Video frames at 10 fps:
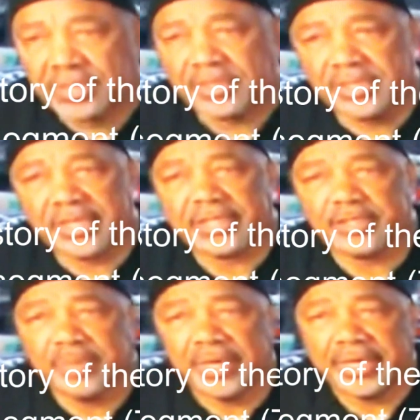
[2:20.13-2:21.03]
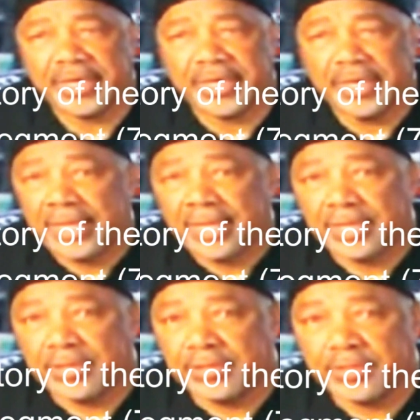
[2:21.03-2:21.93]
to check his bike and he
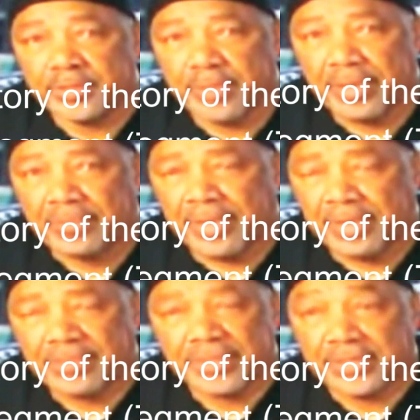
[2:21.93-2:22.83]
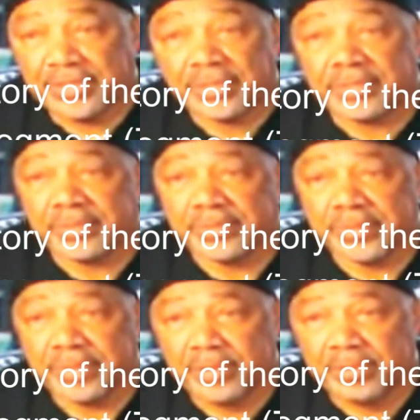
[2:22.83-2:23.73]
heard this popping noise. He thought it was a
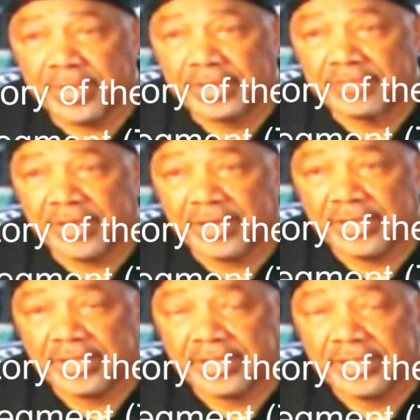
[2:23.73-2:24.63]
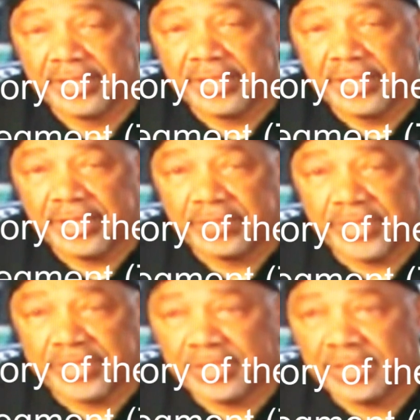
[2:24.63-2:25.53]
car backfiring. And when
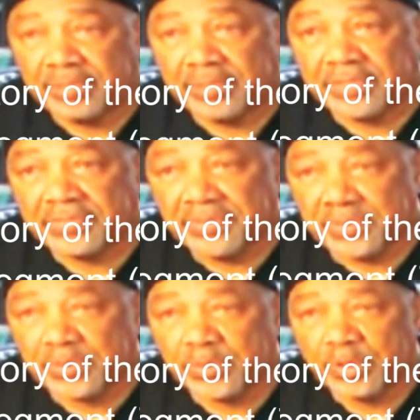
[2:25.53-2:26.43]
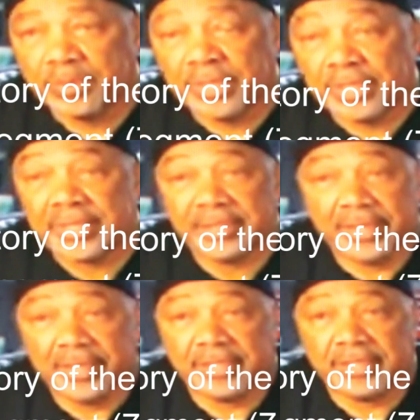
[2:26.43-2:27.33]
he stood up, his foot was warm. He looked
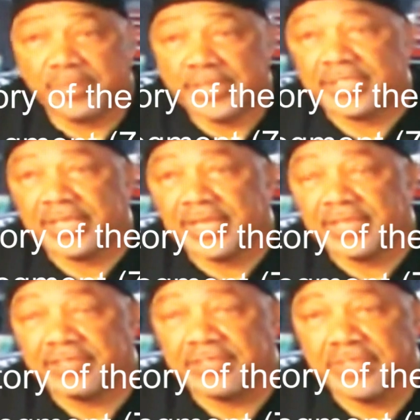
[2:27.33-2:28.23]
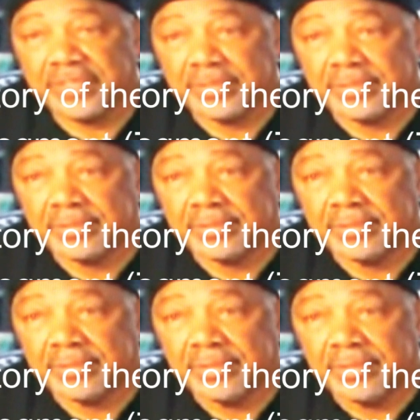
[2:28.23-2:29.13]
down, he'd been shot in the foot
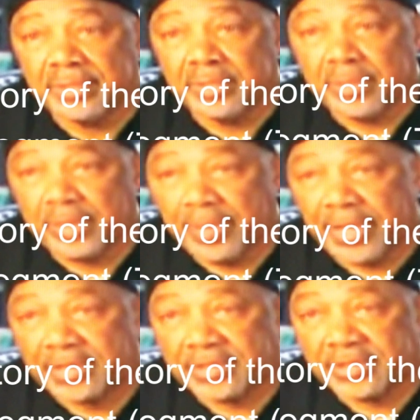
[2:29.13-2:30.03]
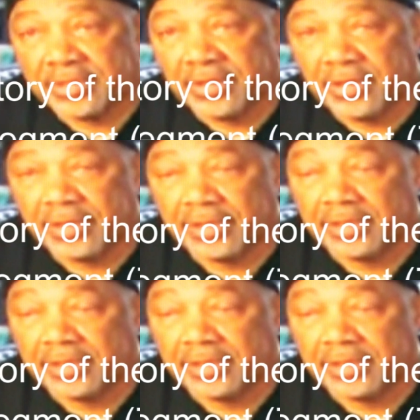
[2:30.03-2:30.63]
by a passing car.